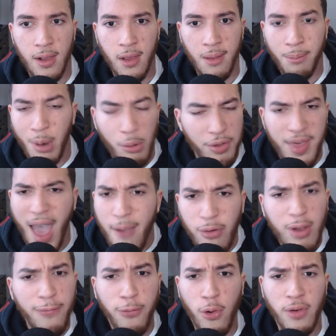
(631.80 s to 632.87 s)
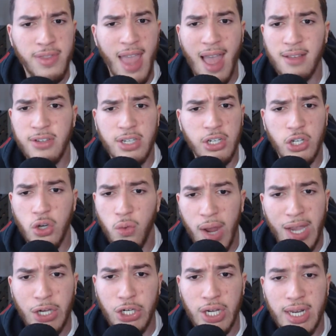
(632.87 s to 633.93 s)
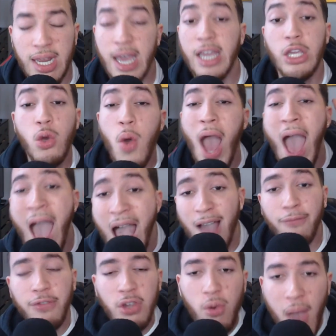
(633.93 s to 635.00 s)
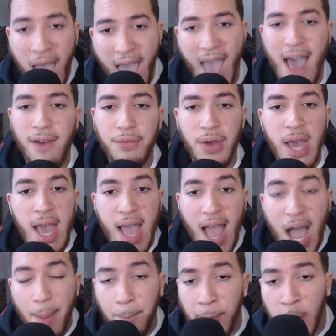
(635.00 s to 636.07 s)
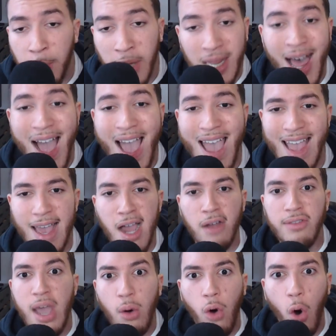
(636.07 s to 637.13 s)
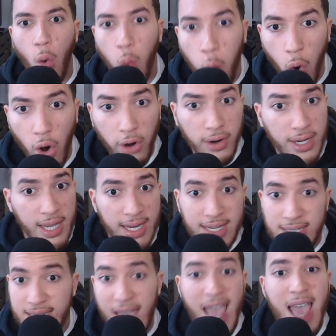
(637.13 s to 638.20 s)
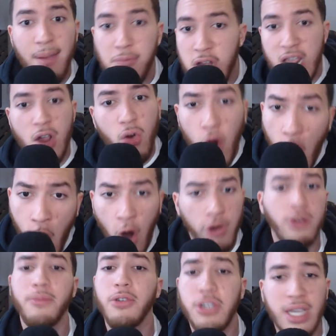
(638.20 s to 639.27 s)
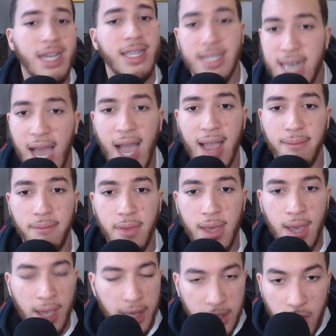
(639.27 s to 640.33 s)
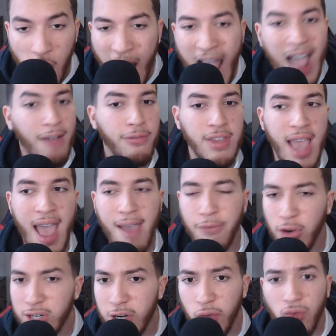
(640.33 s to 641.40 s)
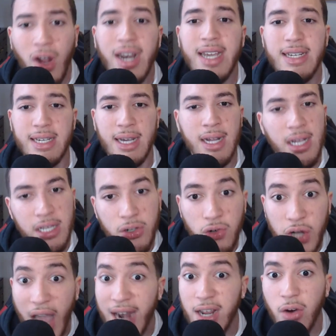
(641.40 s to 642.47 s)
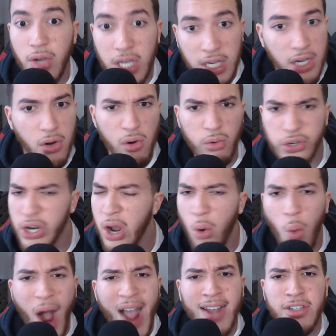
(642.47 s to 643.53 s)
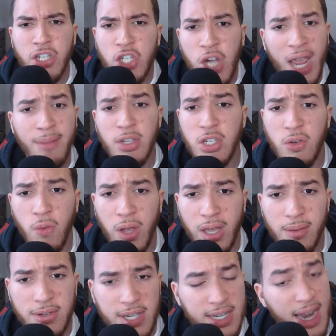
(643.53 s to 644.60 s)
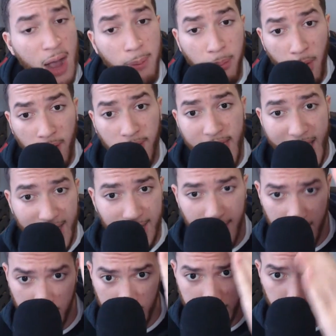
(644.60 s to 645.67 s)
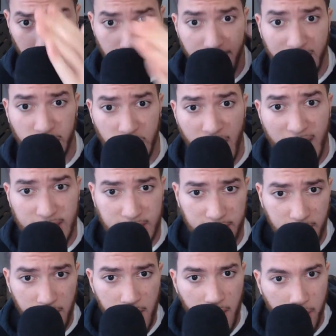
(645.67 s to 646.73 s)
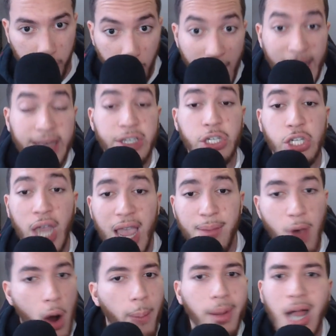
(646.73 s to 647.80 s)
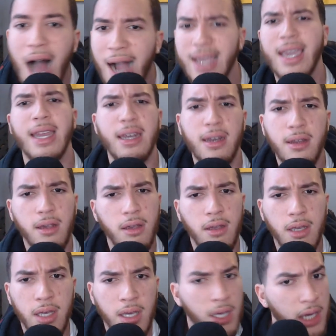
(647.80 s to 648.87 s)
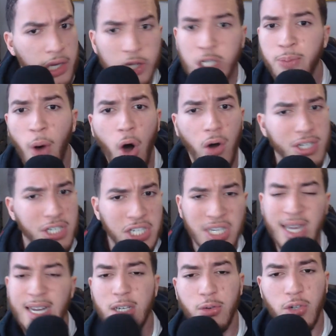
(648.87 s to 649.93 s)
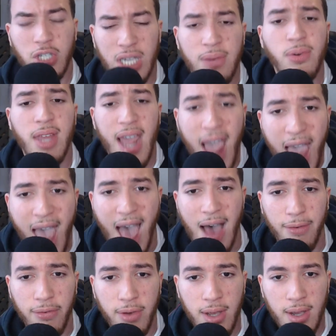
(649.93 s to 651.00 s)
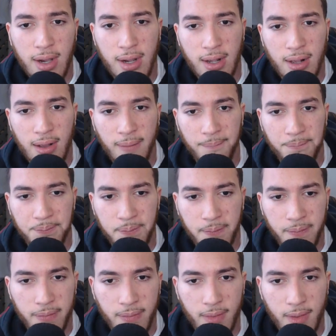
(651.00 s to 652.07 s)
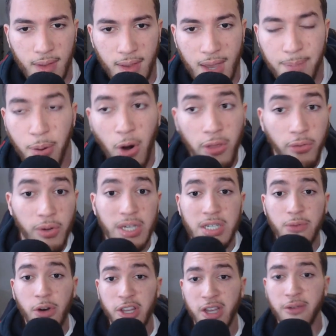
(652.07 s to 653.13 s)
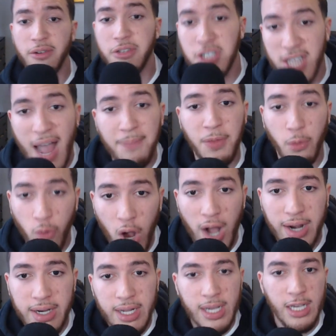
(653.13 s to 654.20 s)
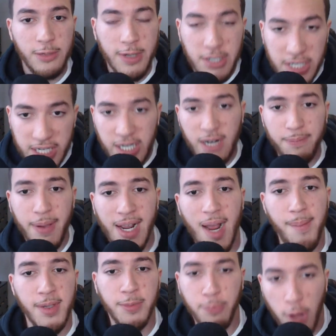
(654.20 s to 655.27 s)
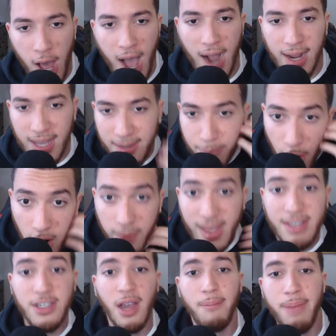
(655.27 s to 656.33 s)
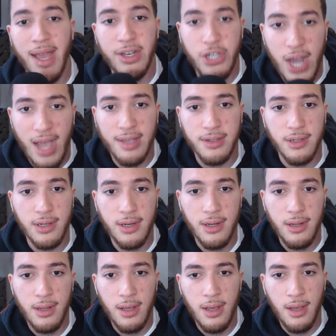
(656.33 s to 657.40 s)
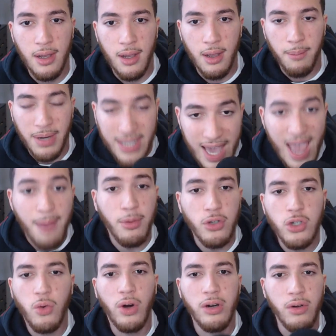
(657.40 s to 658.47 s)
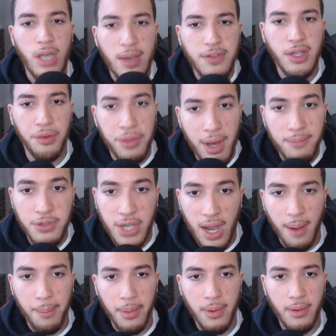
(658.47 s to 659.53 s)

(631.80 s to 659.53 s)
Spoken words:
But with every fourth down situation, you have to have a play that will work damn near 100% of the time. You have to have, if you're going to run it, you got to go huge. Why is Jameson Williamson, now part of that is on Ben Johnson. Why is J-Mo blocking? He's small. He's the skinniest receiver they have. And part of the reason why they were to stop the run is because he couldn't pick up his block. And part of that's on Ben Johnson. But Campbell's the one who gives the thumbs up.